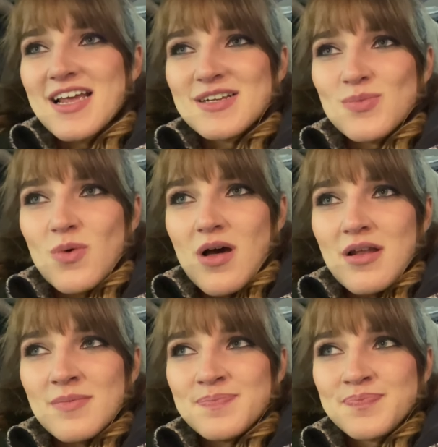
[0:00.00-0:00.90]
did
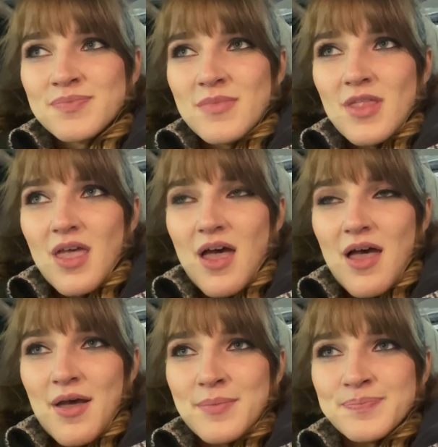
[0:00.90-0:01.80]
one.
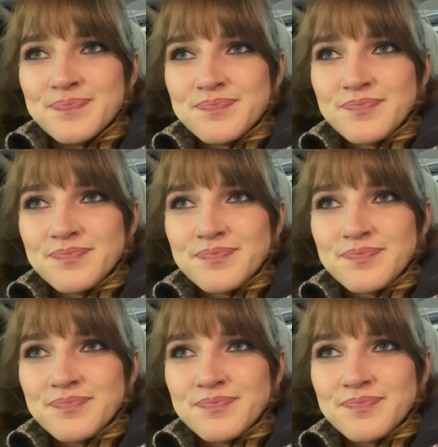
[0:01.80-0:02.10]
Um,